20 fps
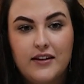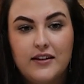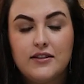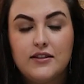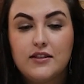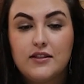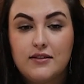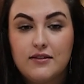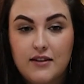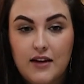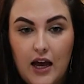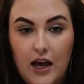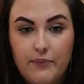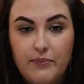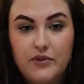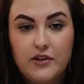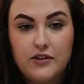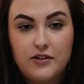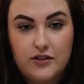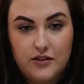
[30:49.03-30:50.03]

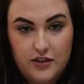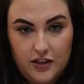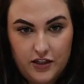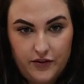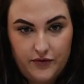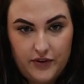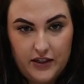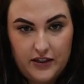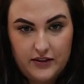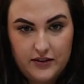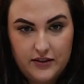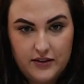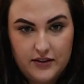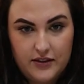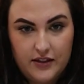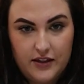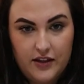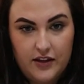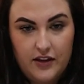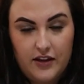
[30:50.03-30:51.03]
Stop the
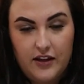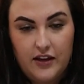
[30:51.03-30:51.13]
service.